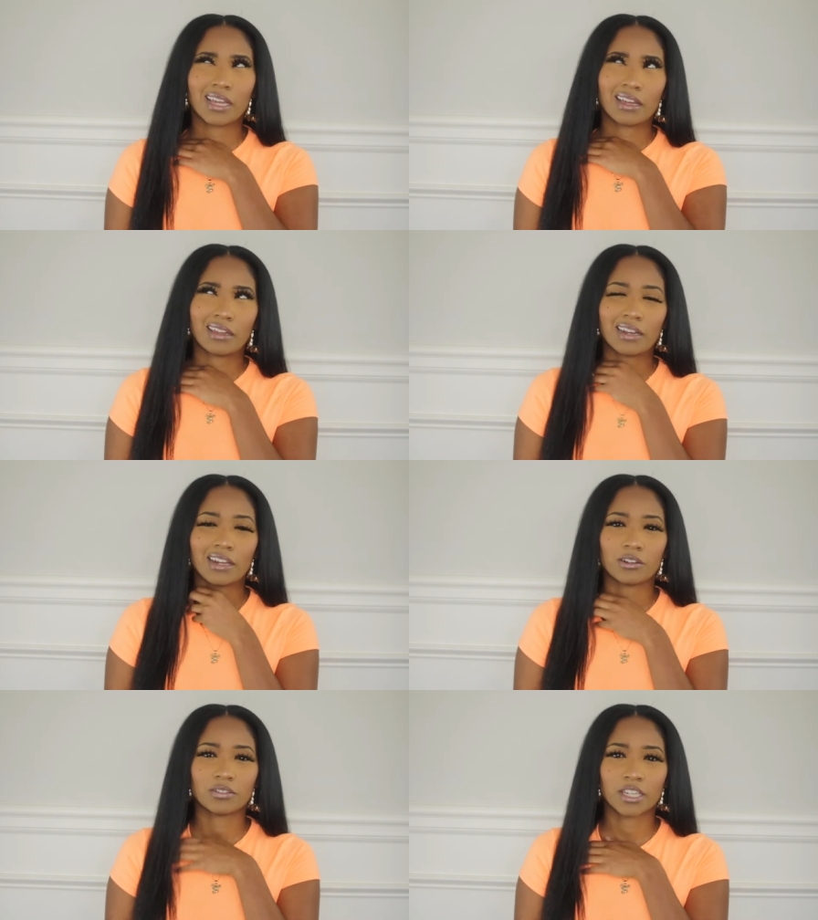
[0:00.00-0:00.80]

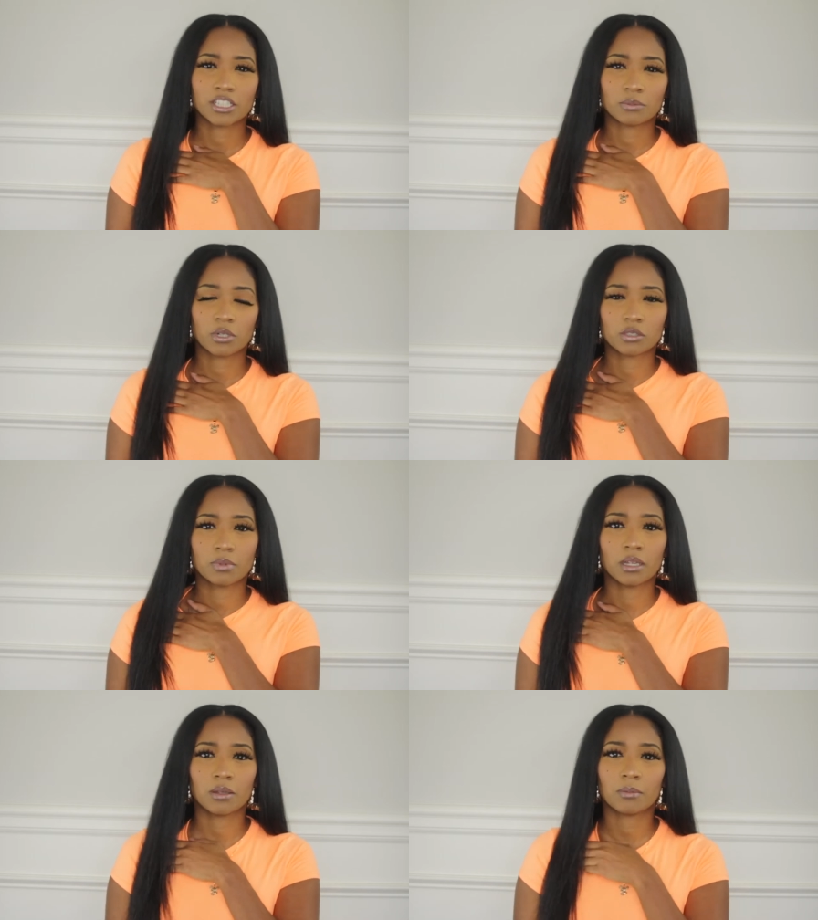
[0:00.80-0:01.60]
not notification posts,
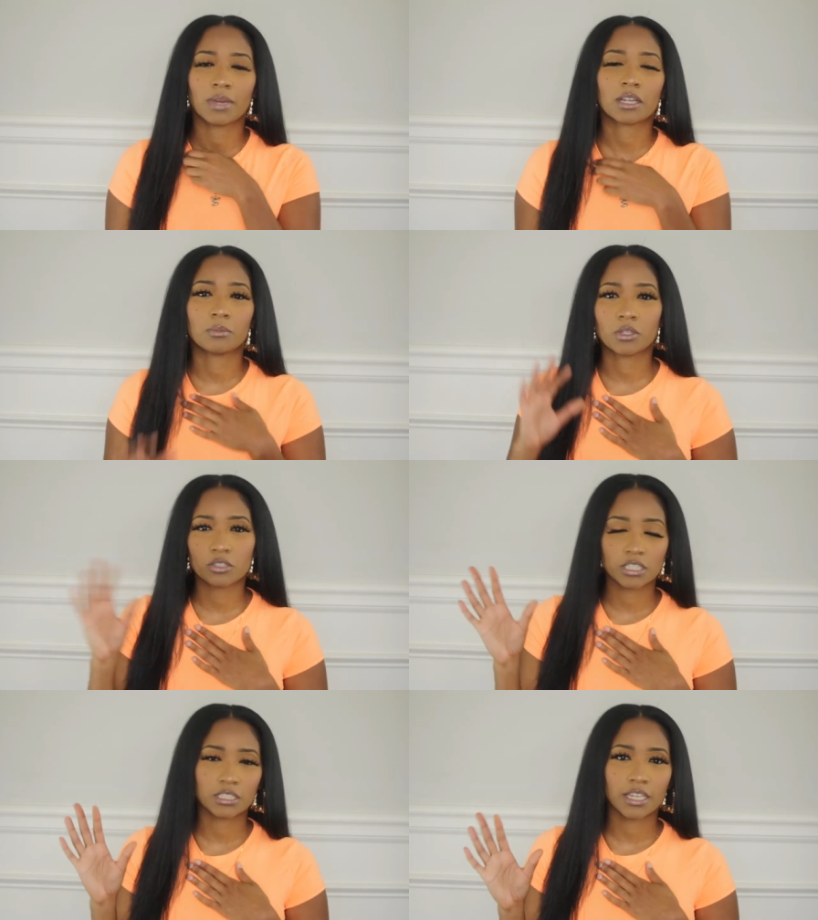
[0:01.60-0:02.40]
but in my
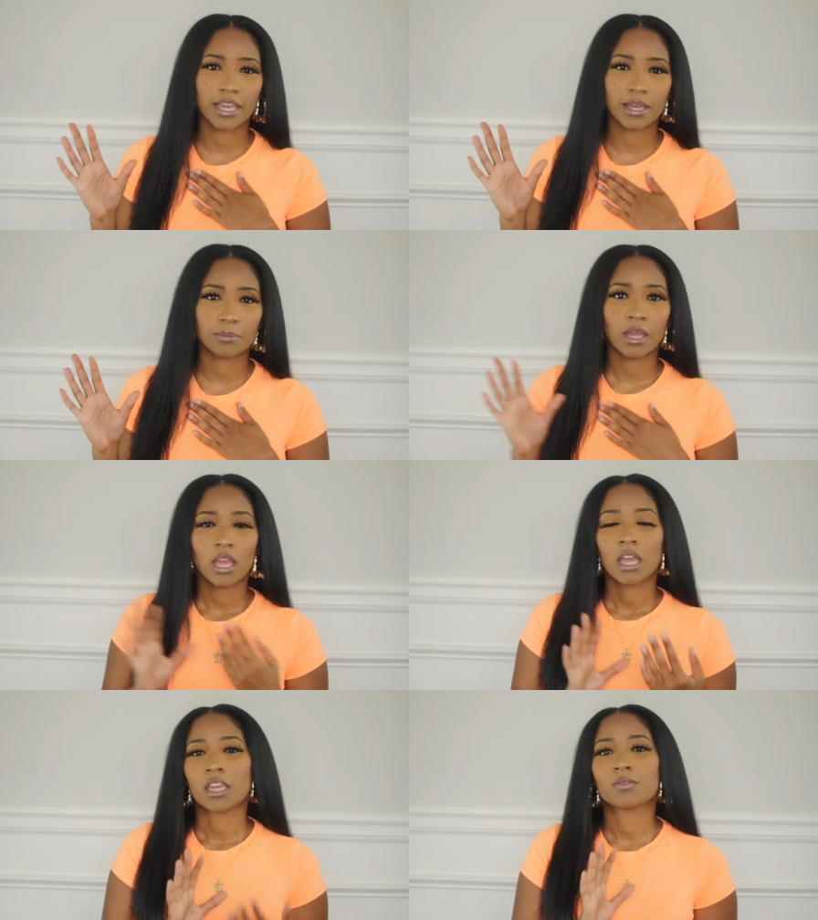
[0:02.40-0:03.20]
community tab,
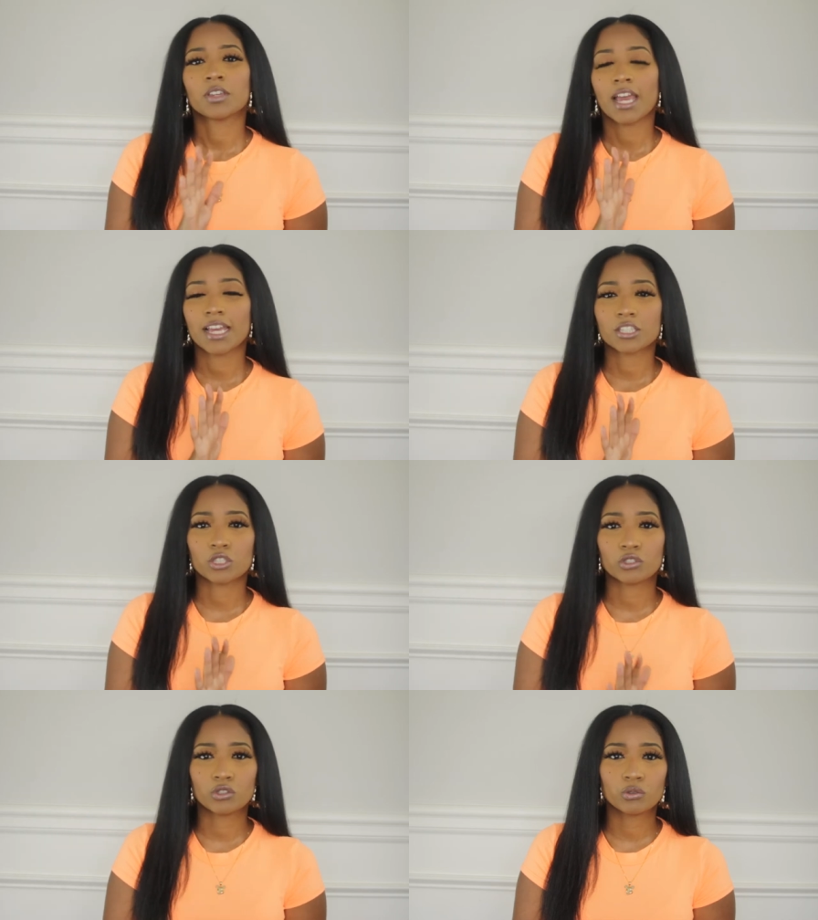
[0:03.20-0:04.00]
if you
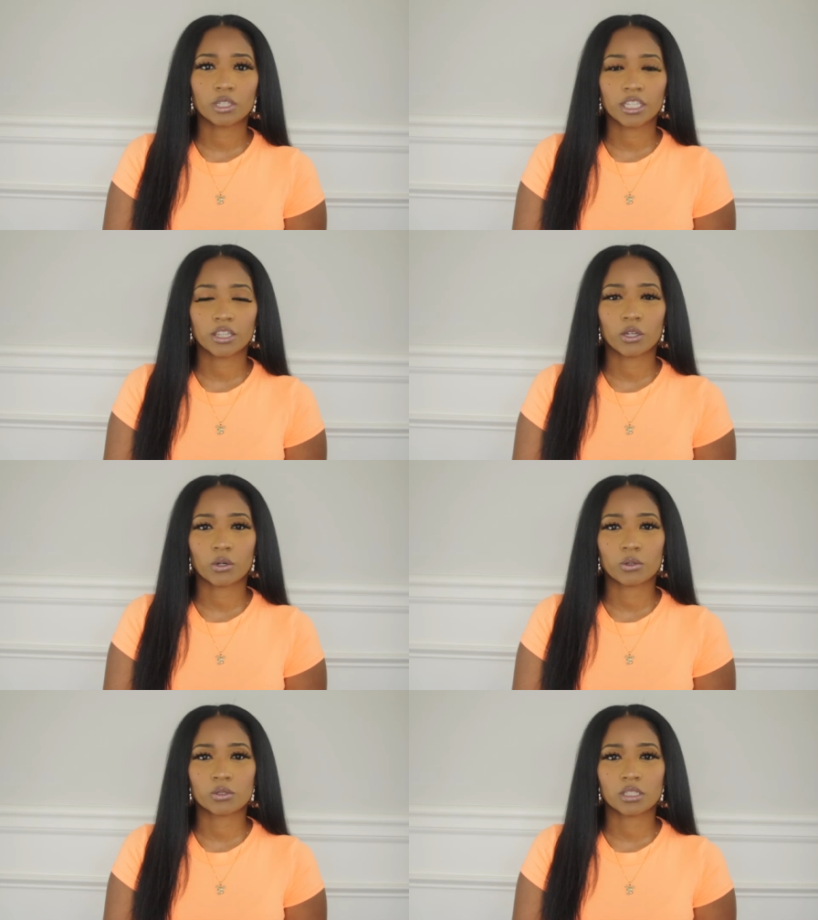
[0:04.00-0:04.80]
guys do look at
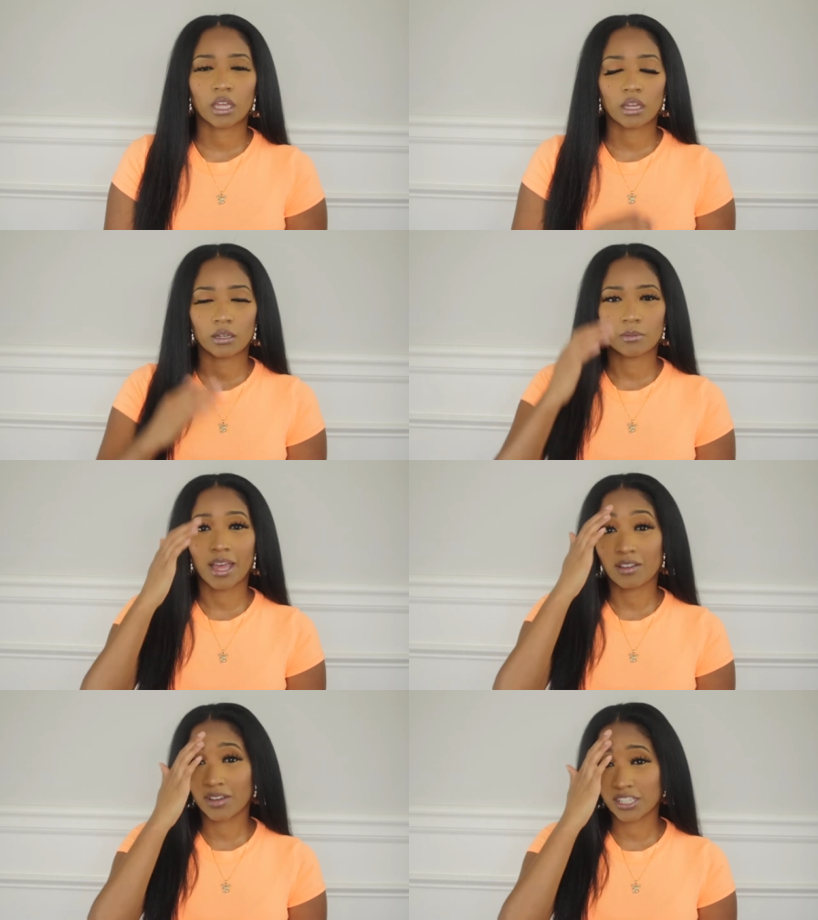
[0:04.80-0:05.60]
those,
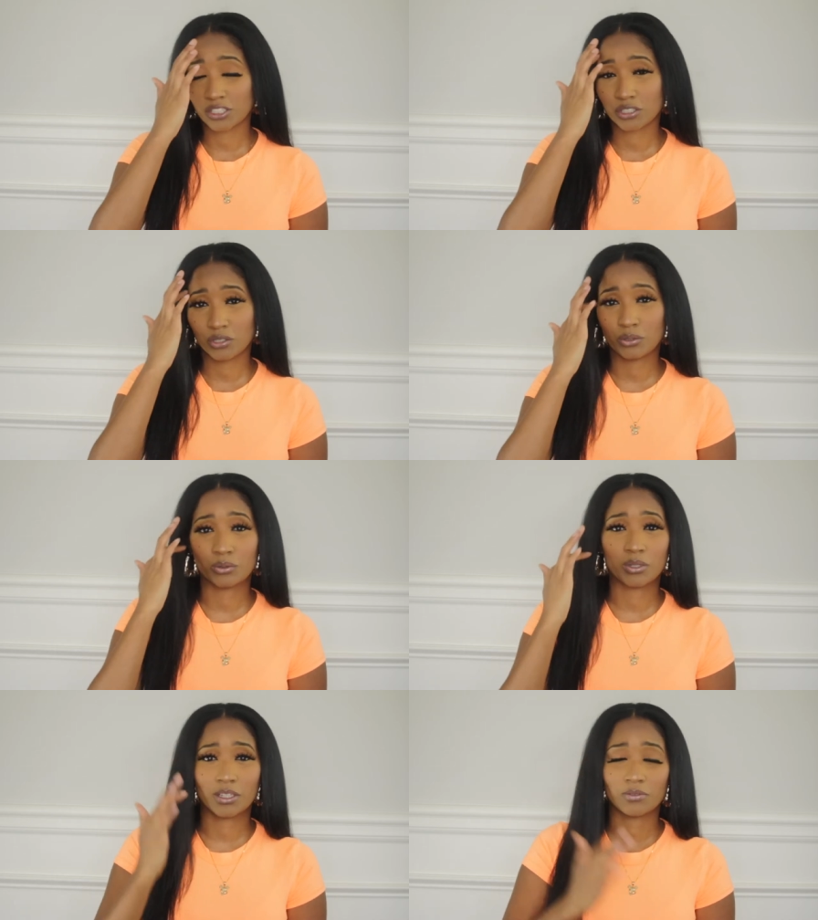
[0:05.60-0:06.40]
I advise you
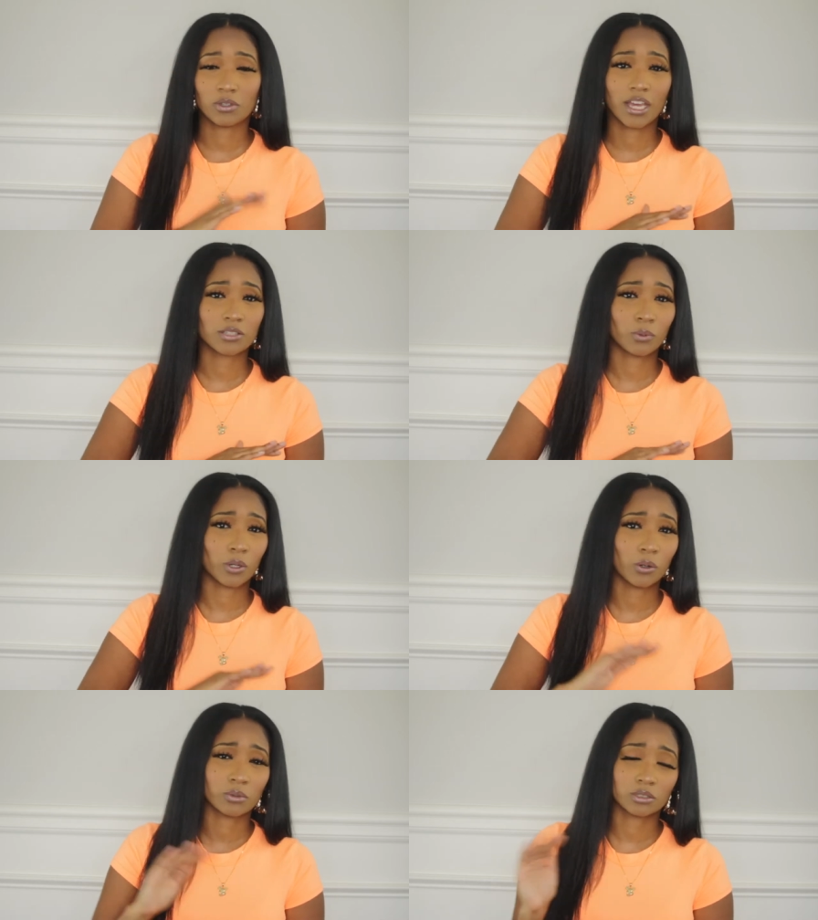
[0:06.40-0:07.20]
to, if you guys
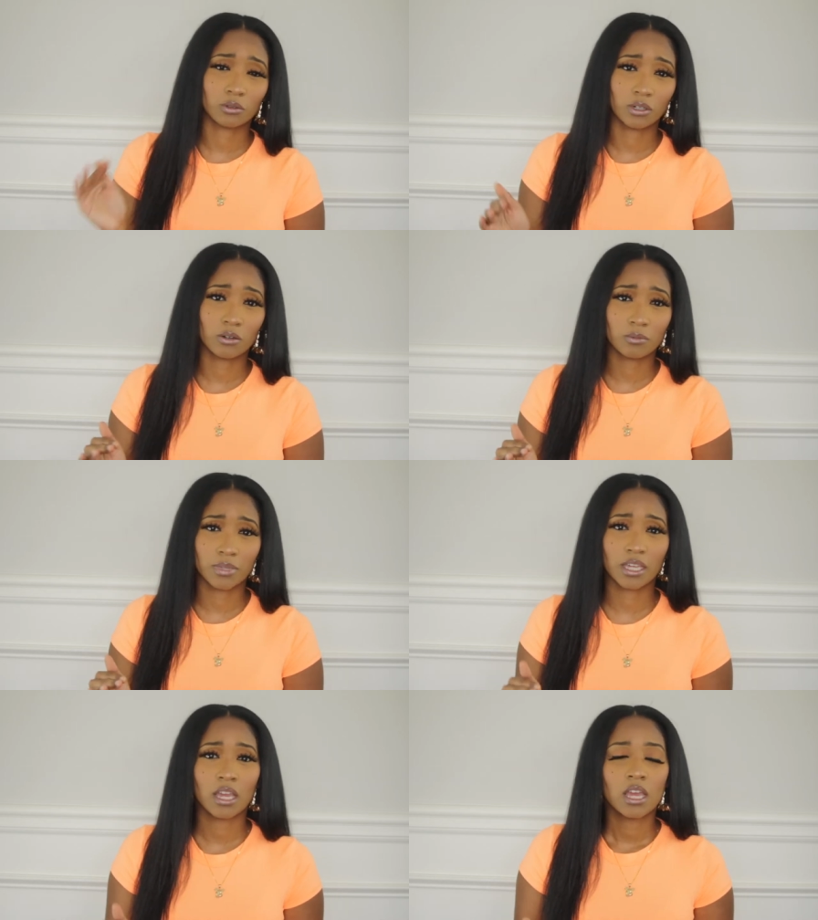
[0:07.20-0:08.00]
want to know what's going on with
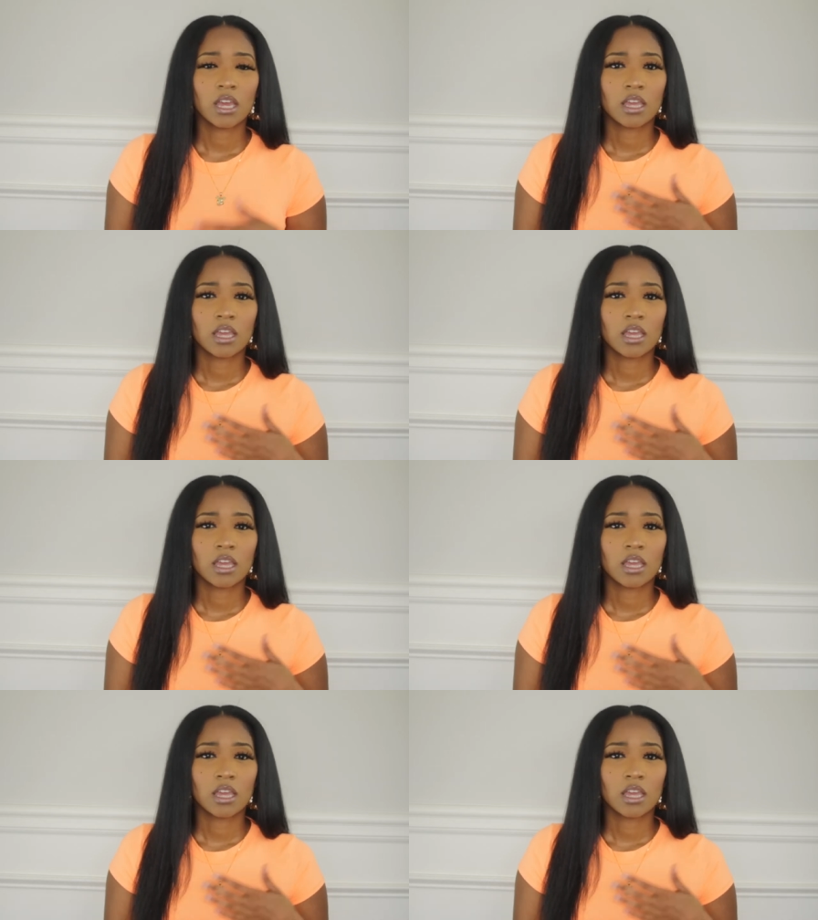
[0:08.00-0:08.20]
me,